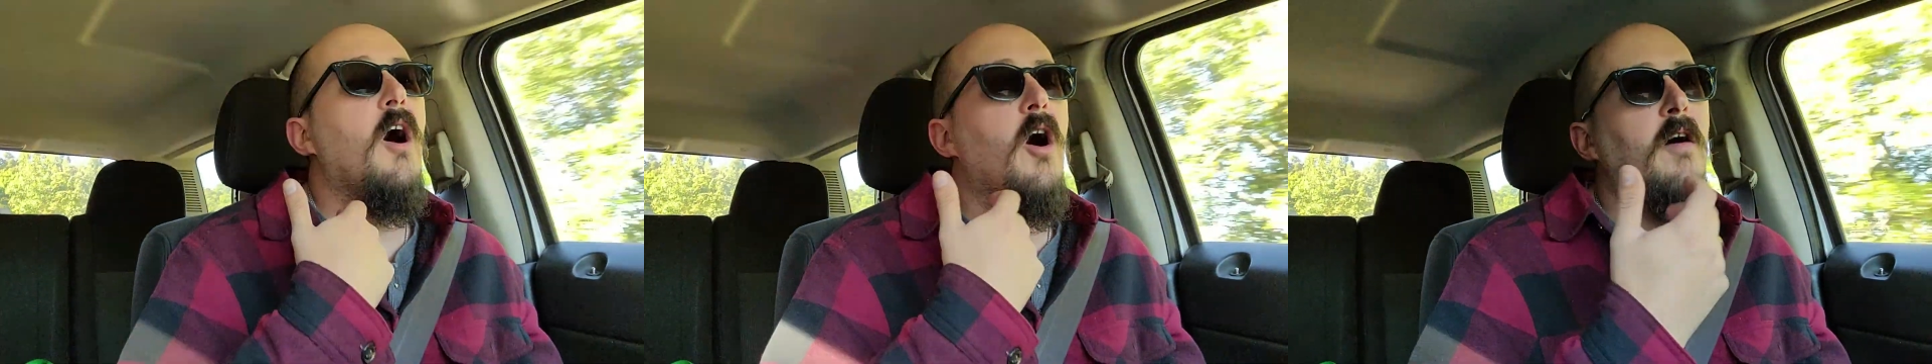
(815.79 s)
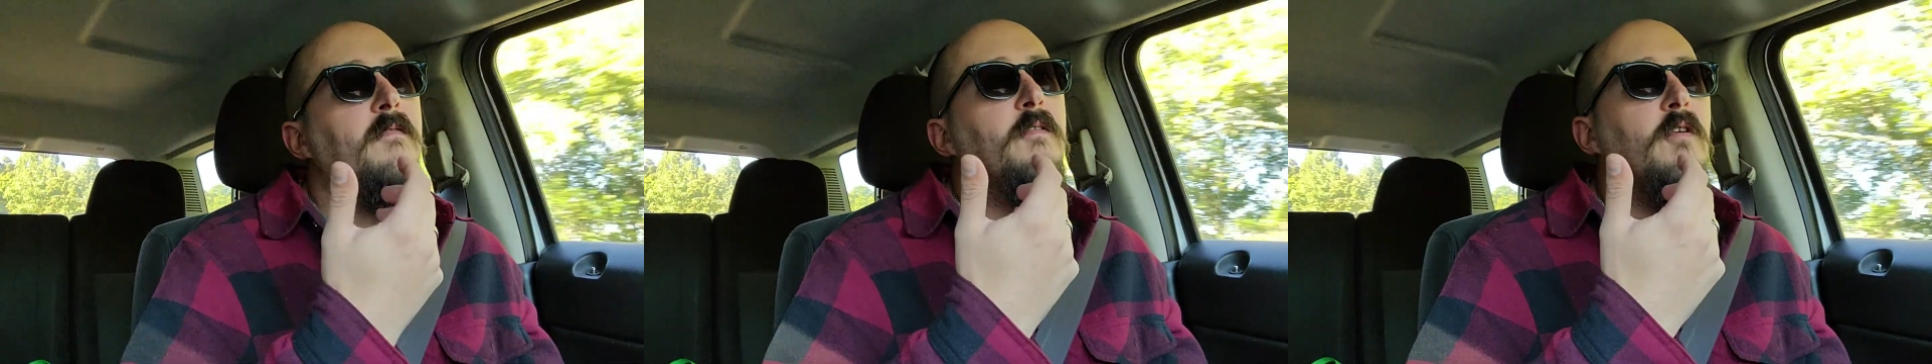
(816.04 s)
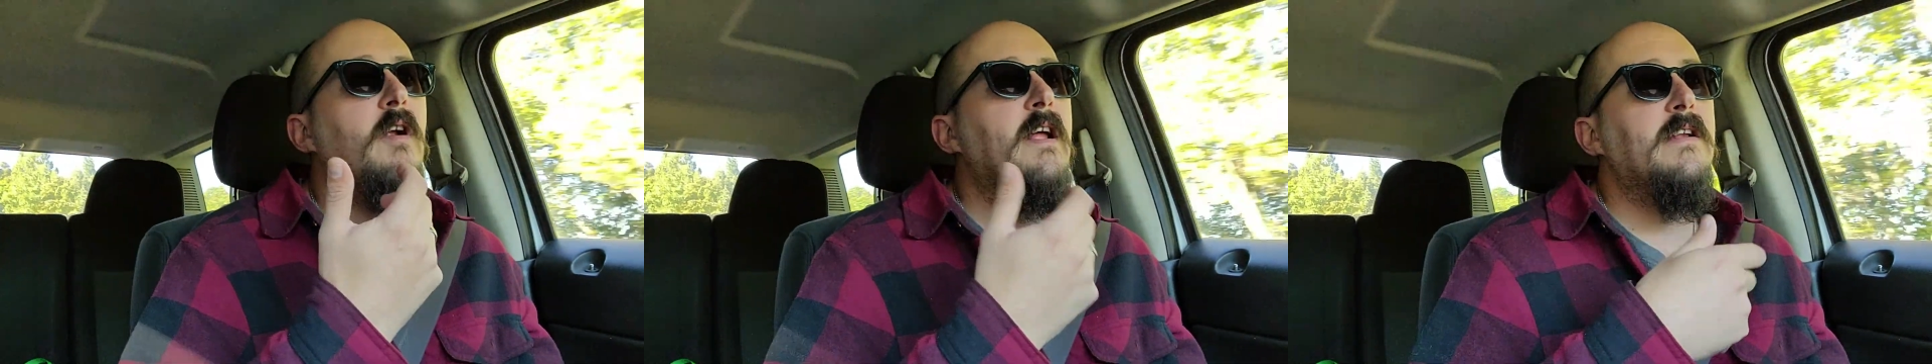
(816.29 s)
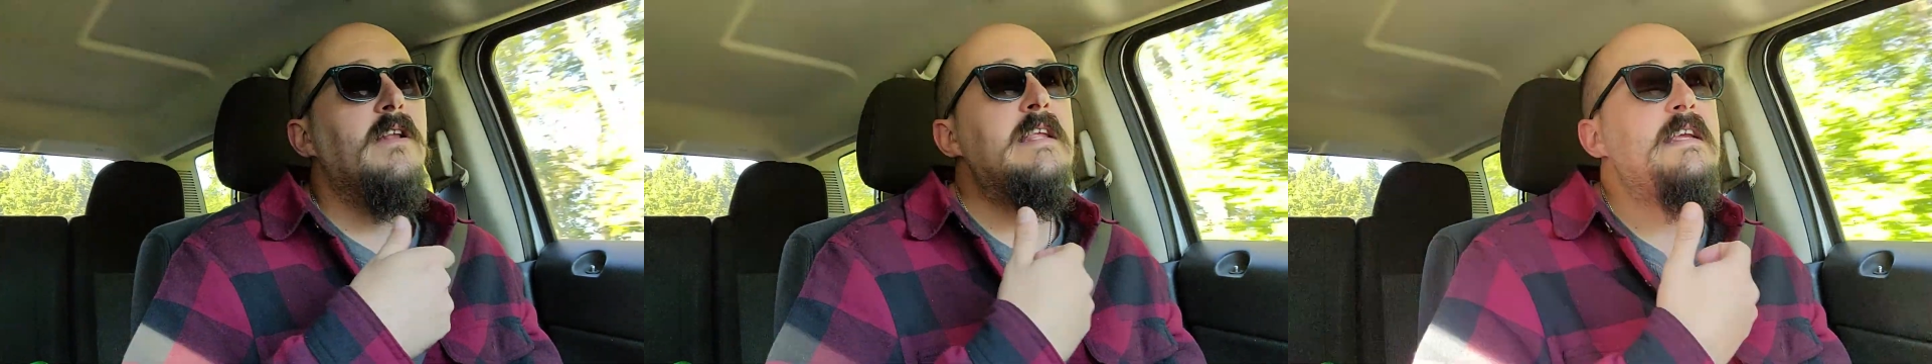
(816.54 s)
offer
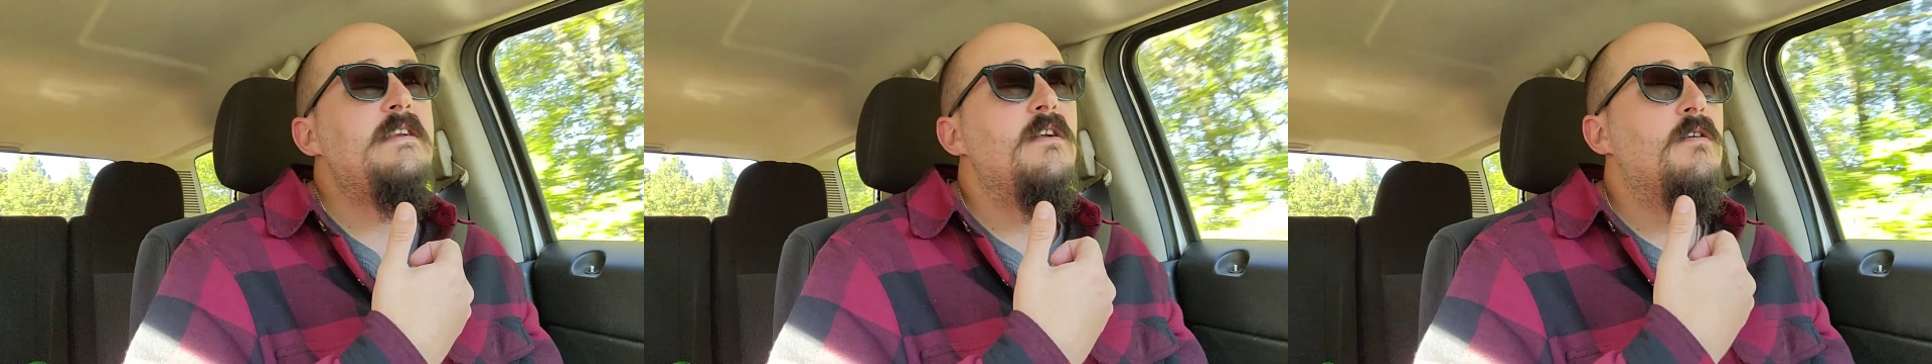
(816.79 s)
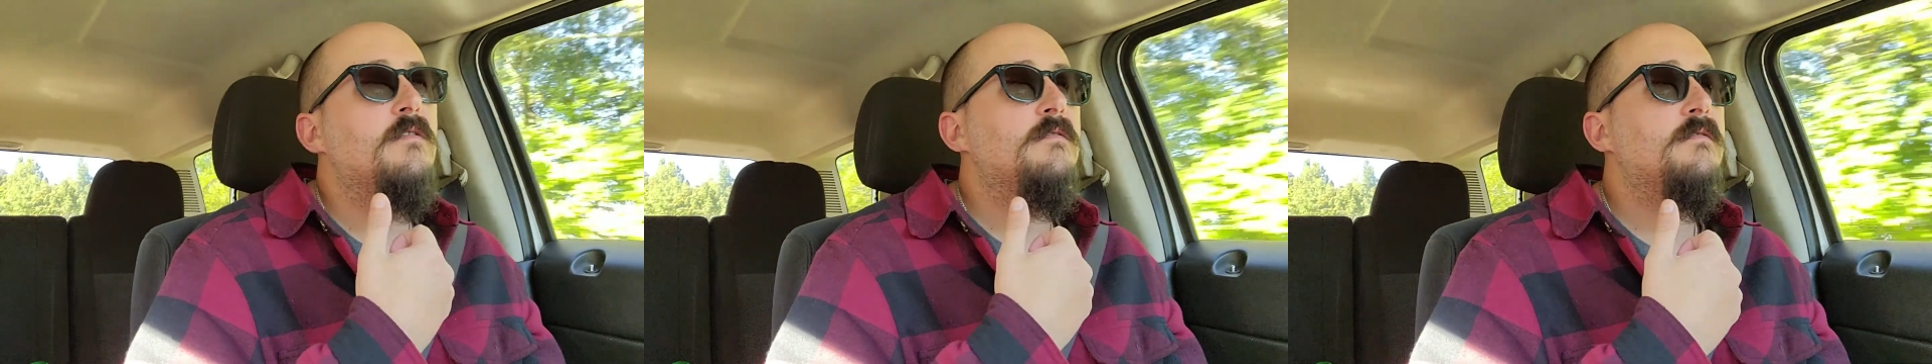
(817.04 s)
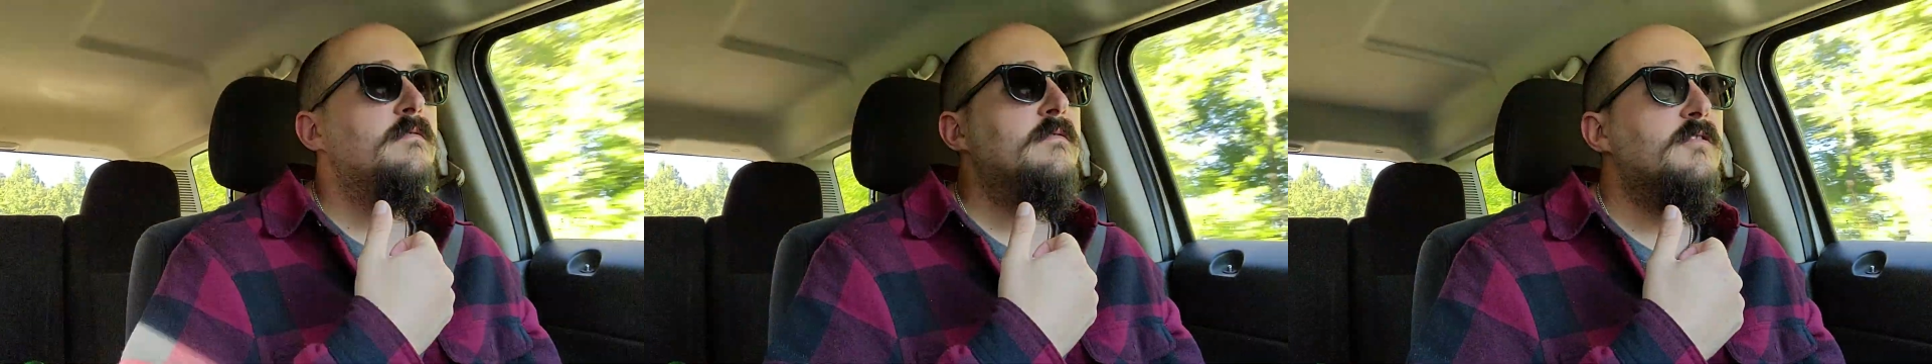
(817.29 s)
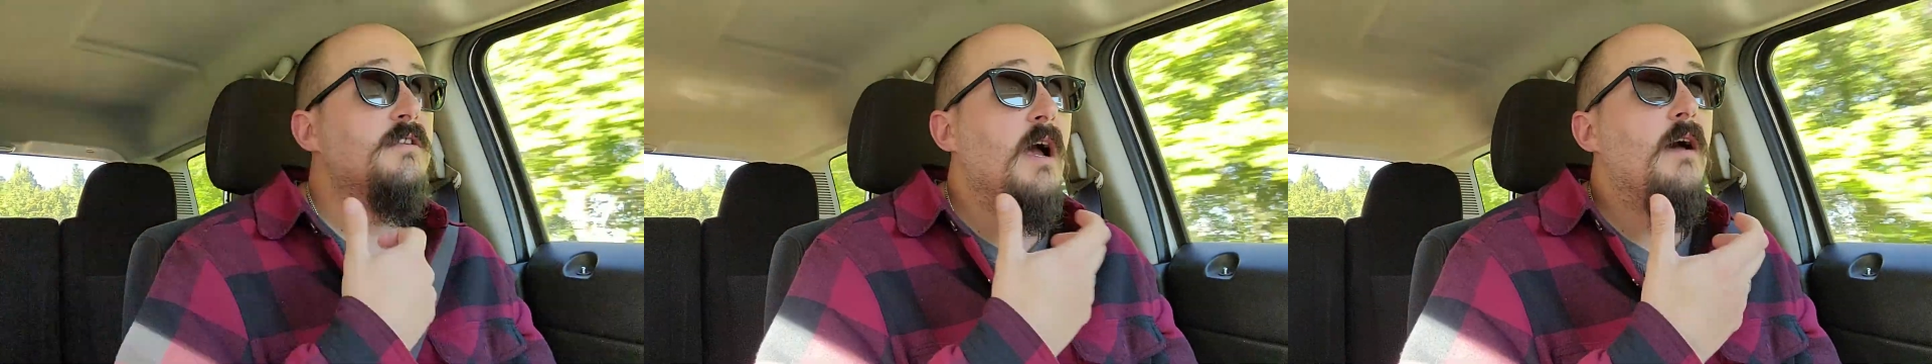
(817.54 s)
and lean
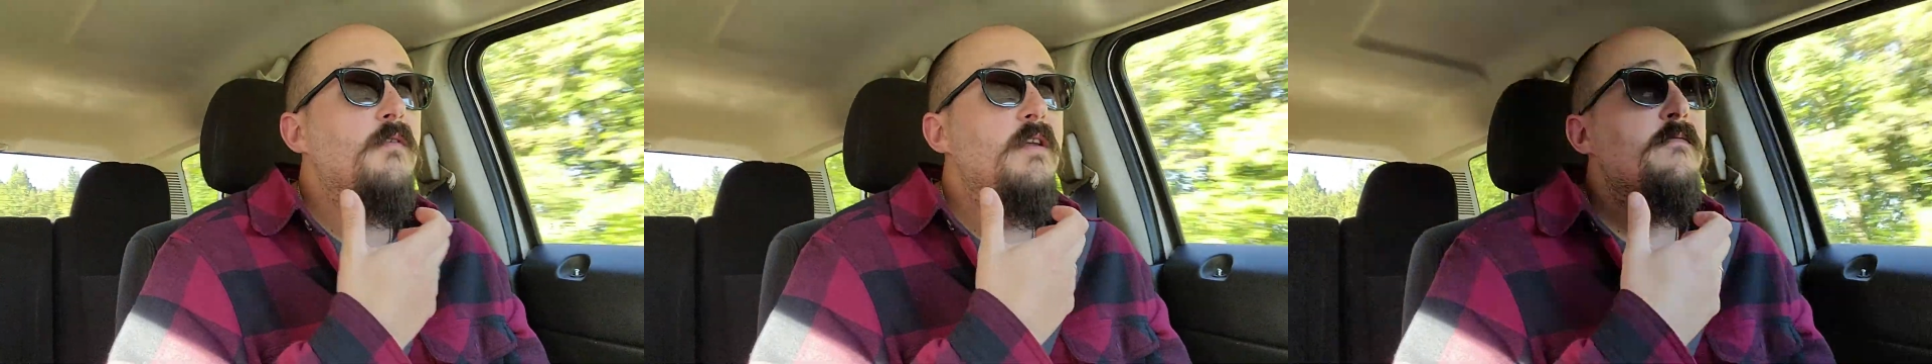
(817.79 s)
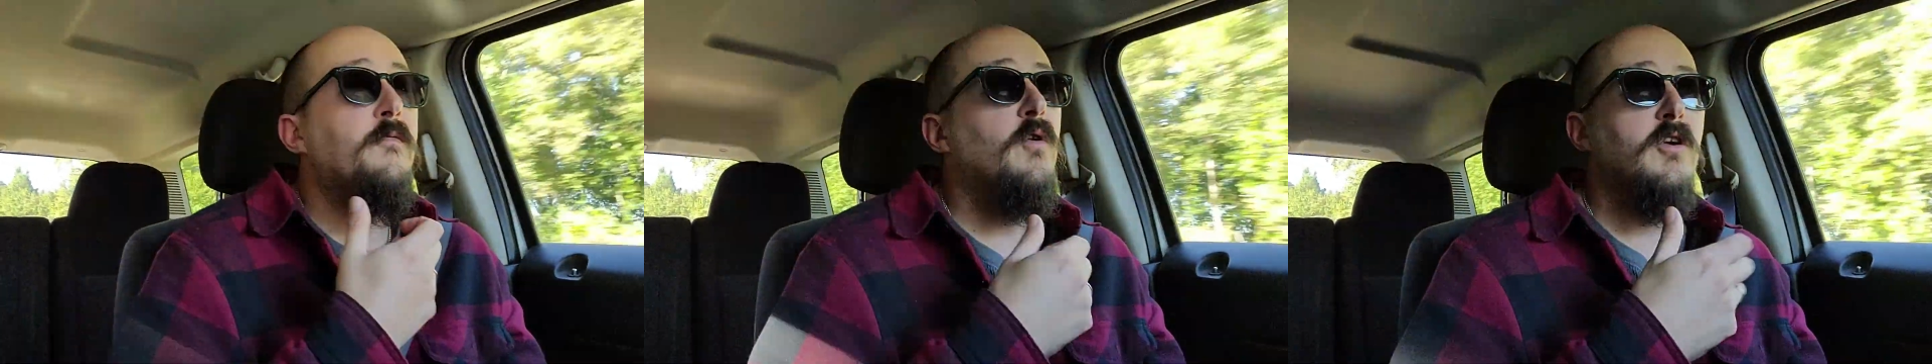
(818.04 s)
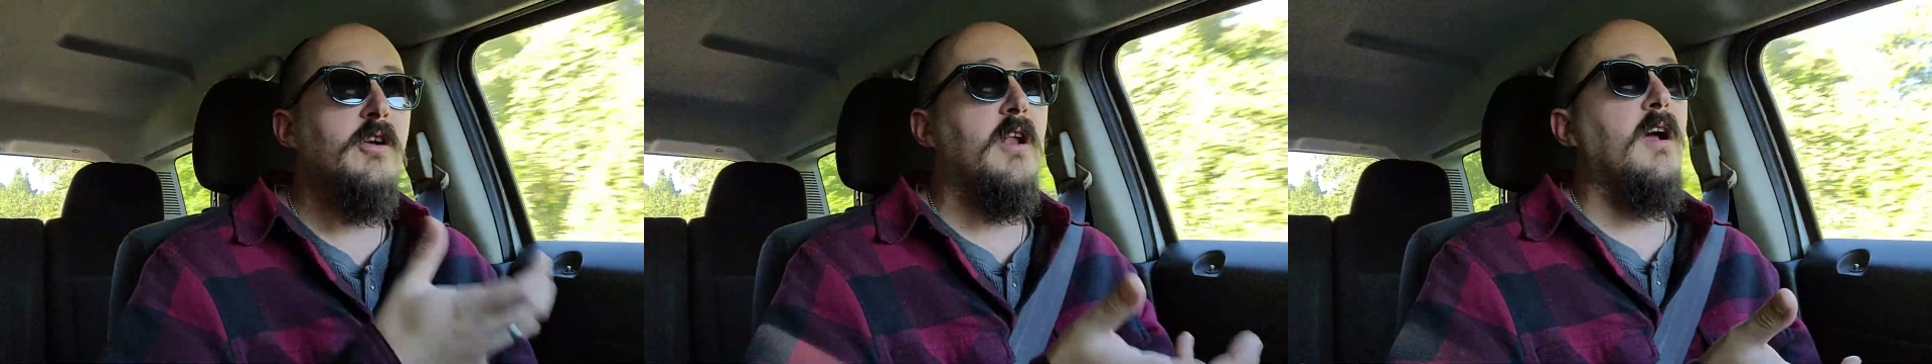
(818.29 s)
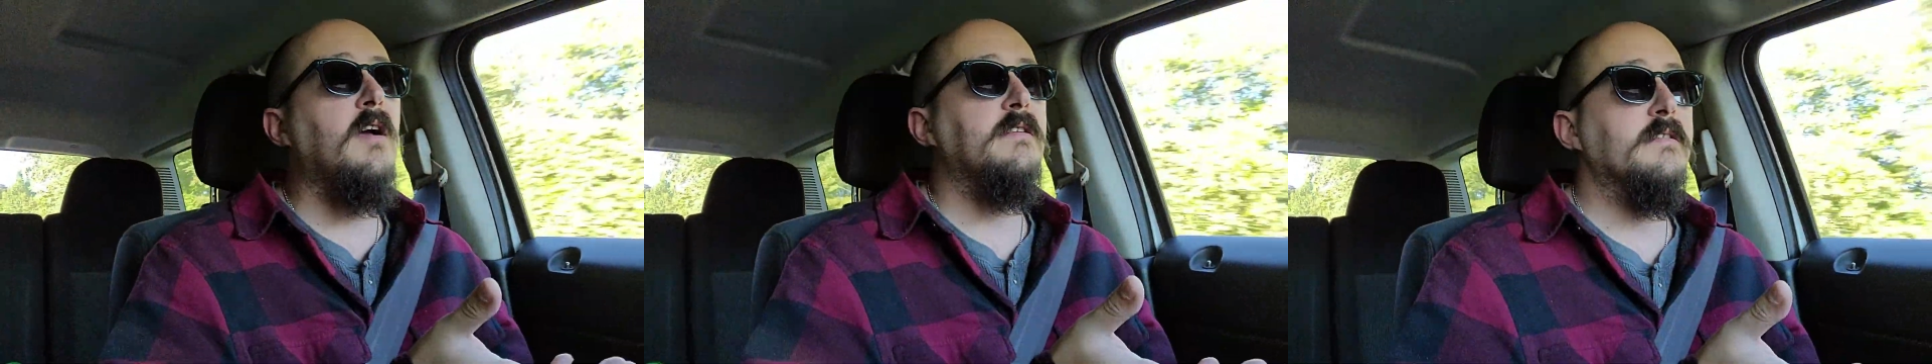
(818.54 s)
on Skadi for a good
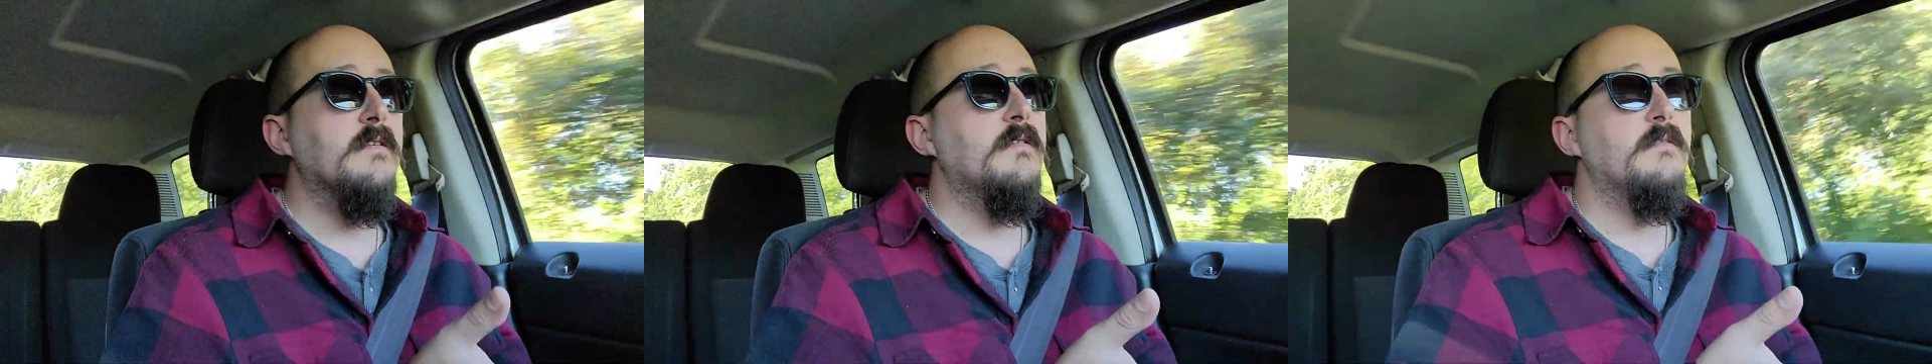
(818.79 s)
hunt.